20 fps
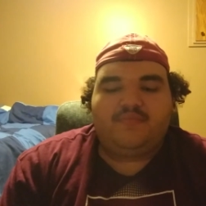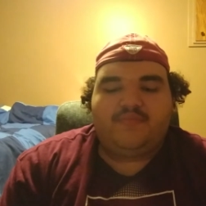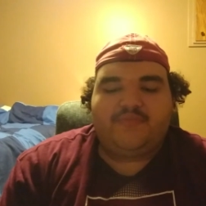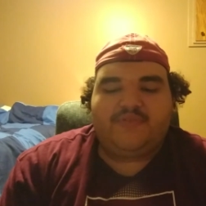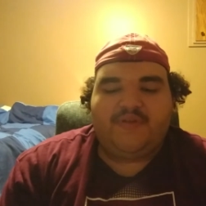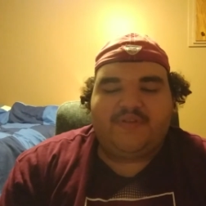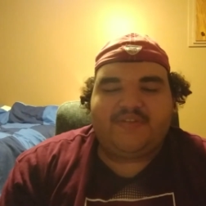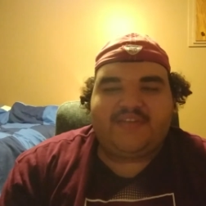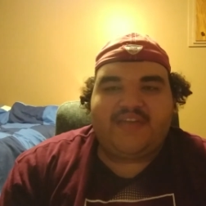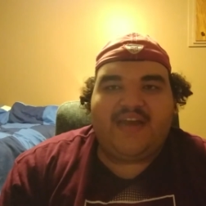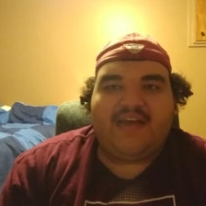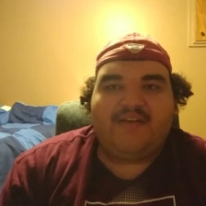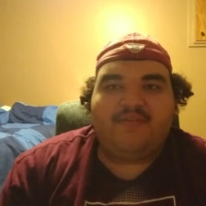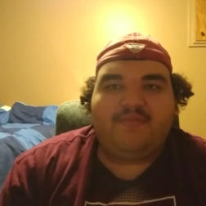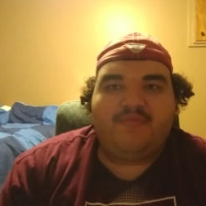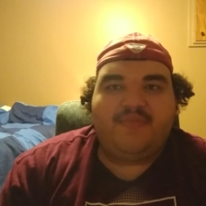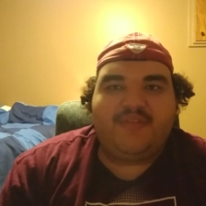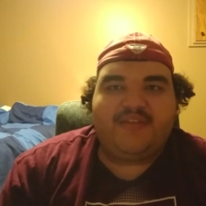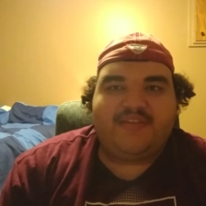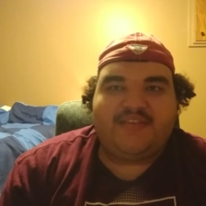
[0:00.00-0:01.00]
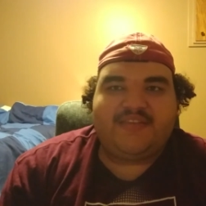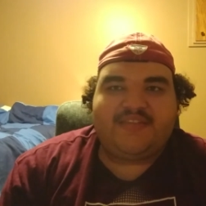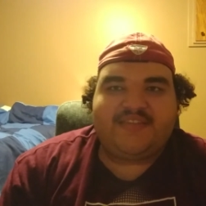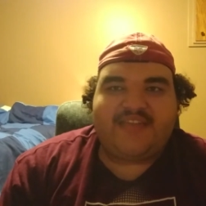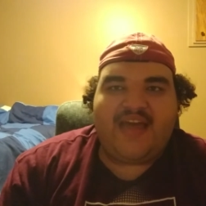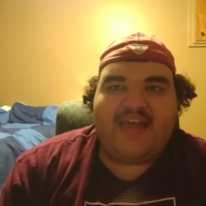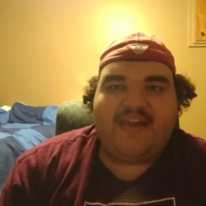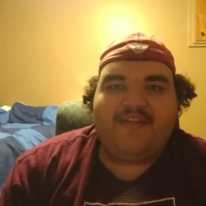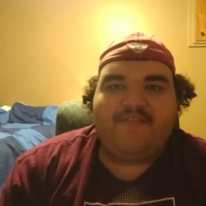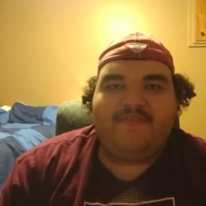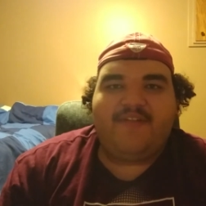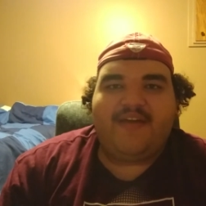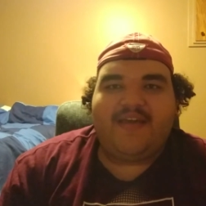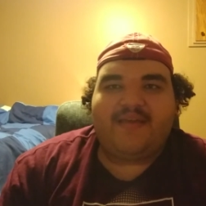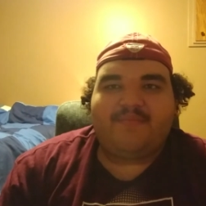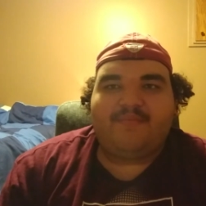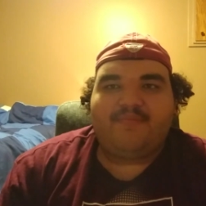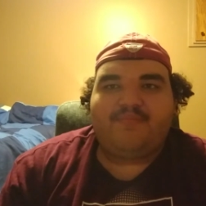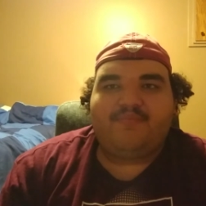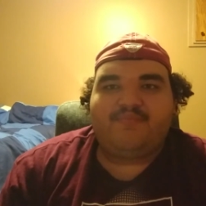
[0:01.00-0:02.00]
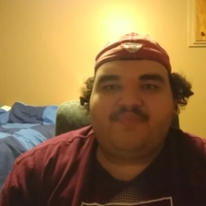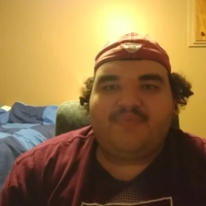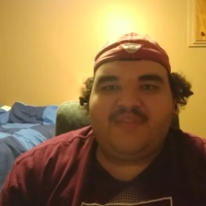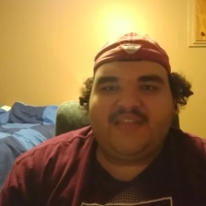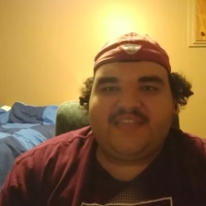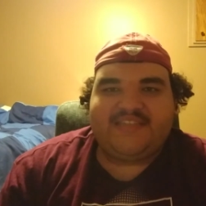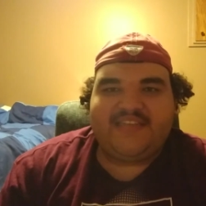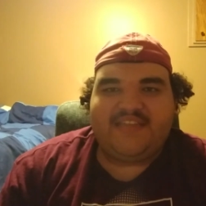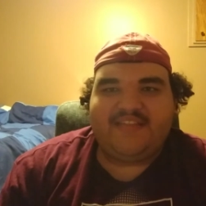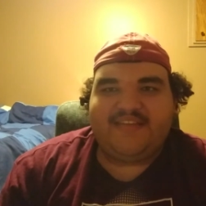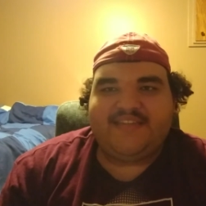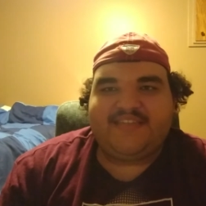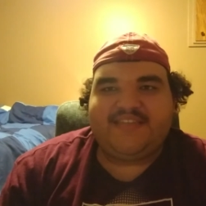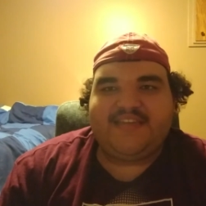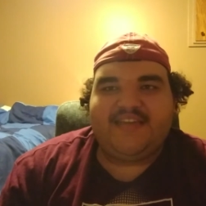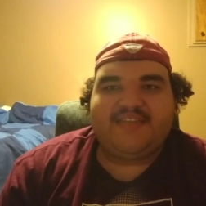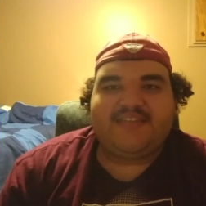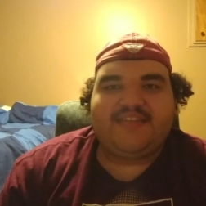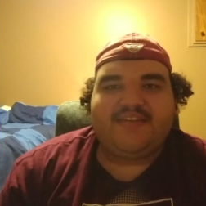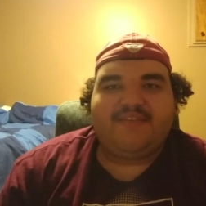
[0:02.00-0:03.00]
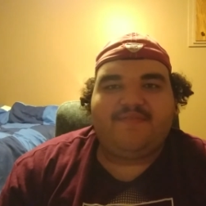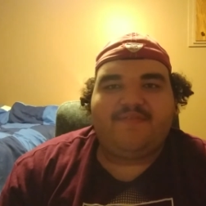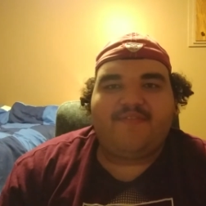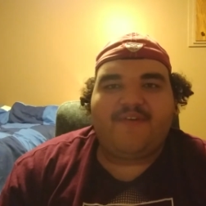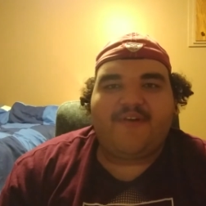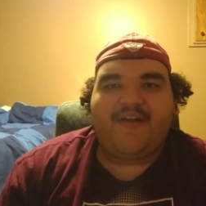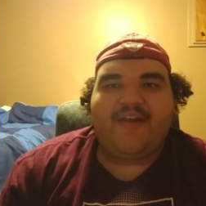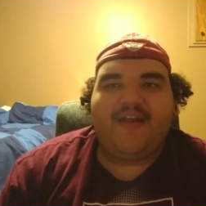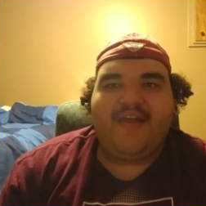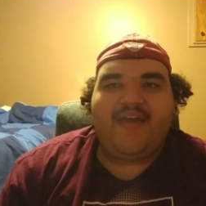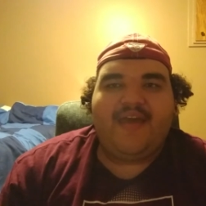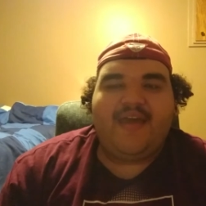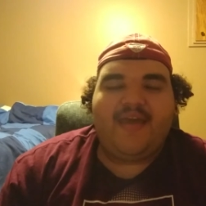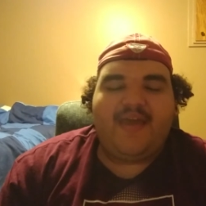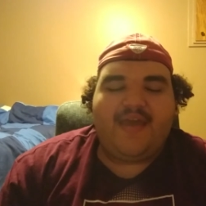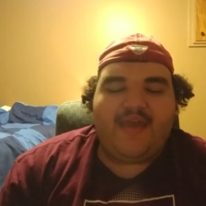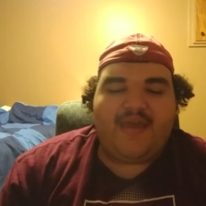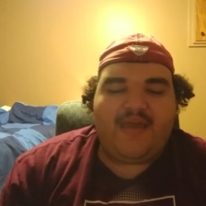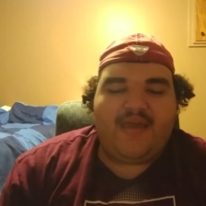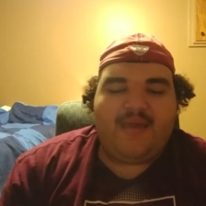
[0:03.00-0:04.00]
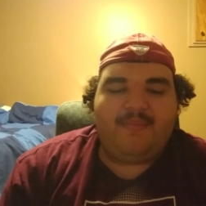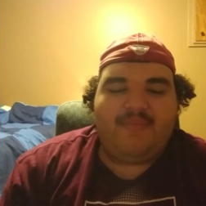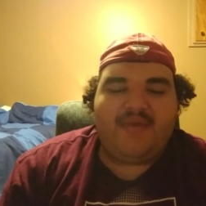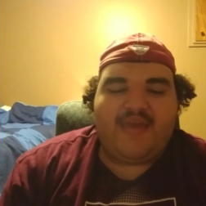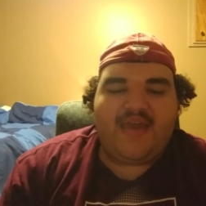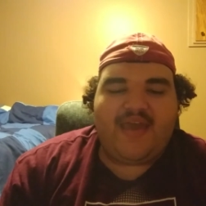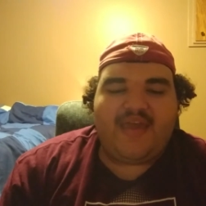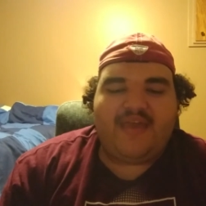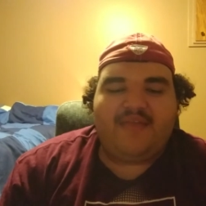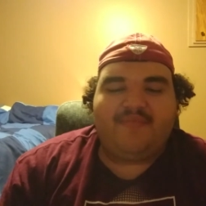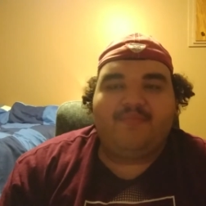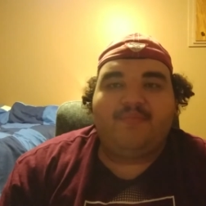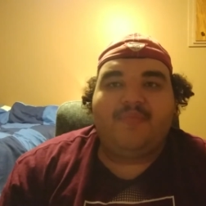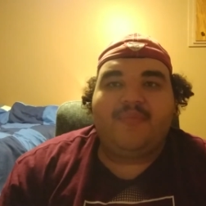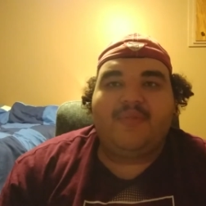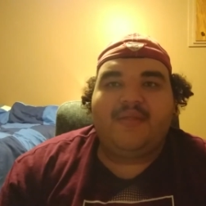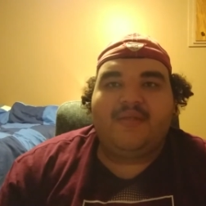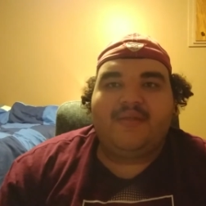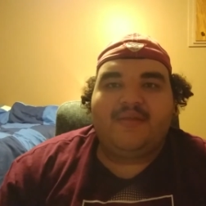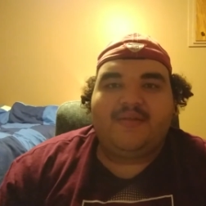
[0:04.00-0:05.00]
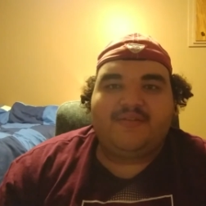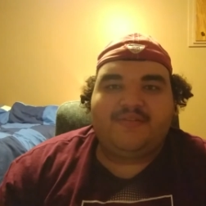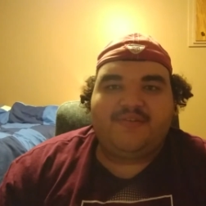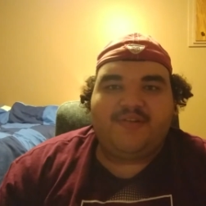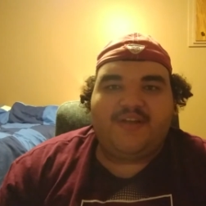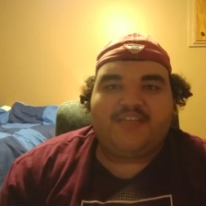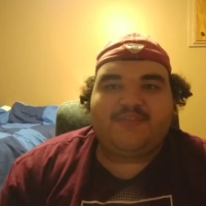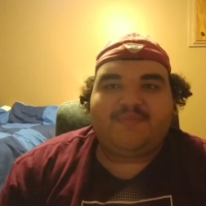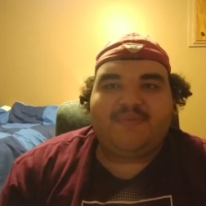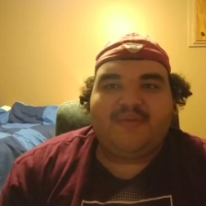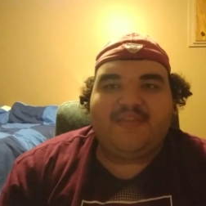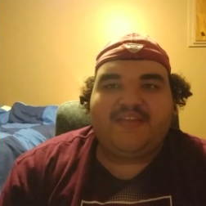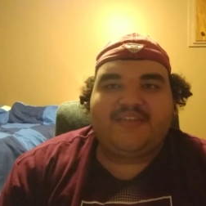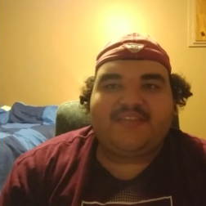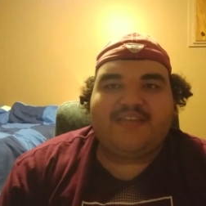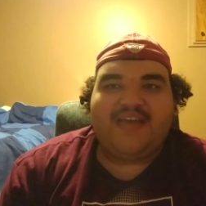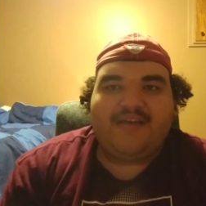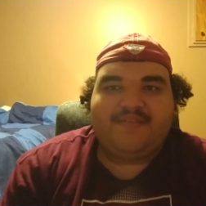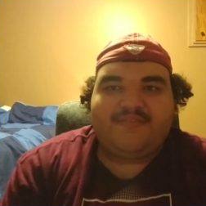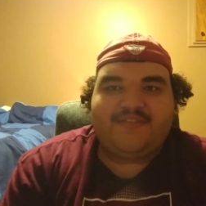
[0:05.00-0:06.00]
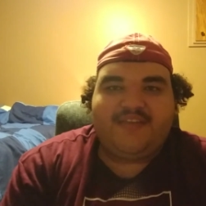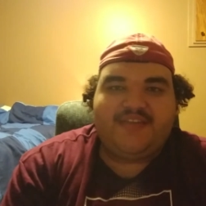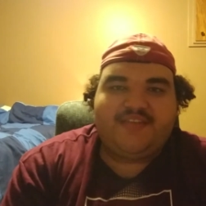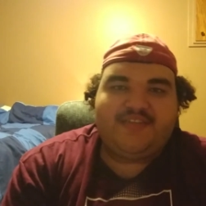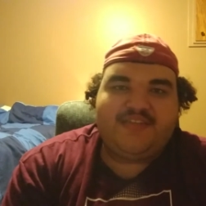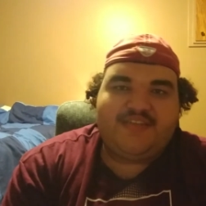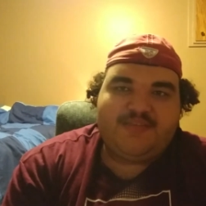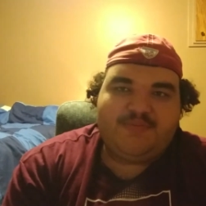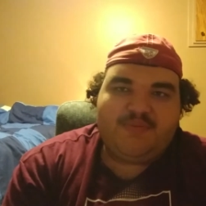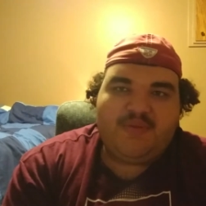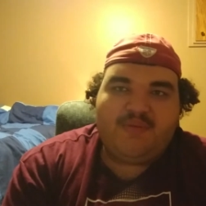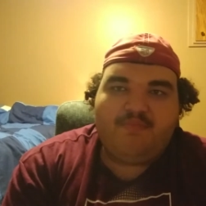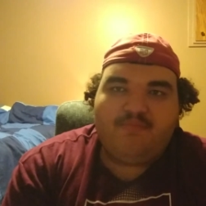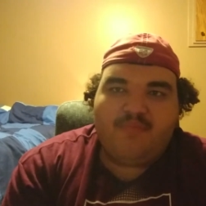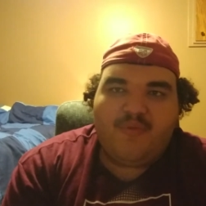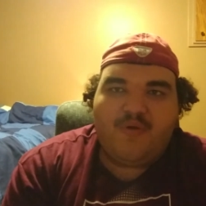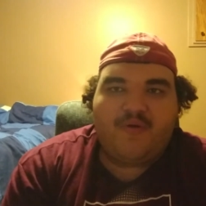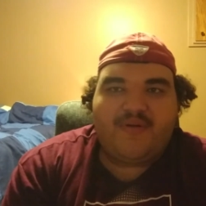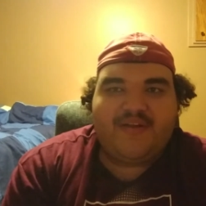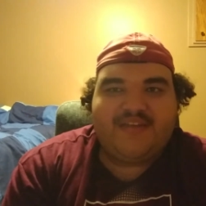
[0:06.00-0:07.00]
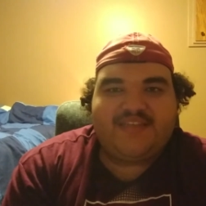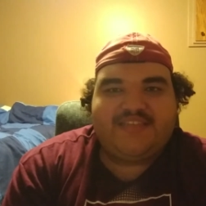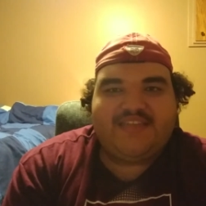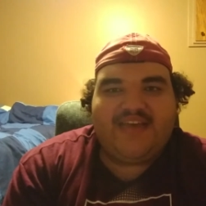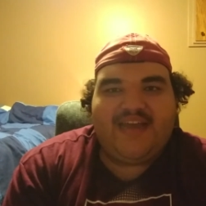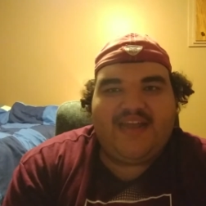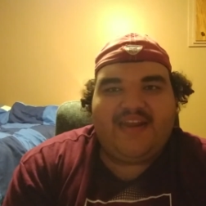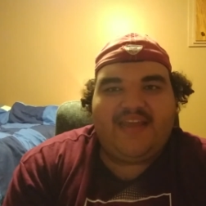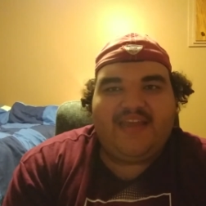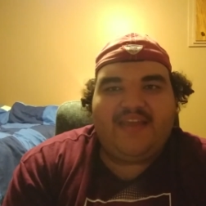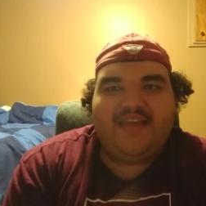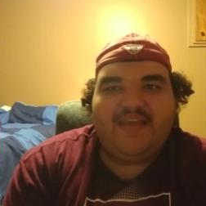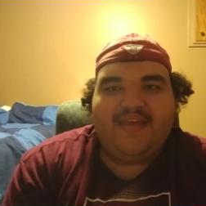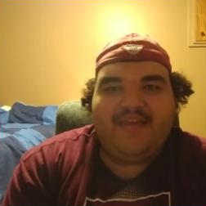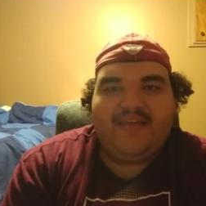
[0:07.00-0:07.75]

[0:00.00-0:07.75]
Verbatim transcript: So it's kind of this is kind of like the silly season for NBA, and trust me, this off season has been more exciting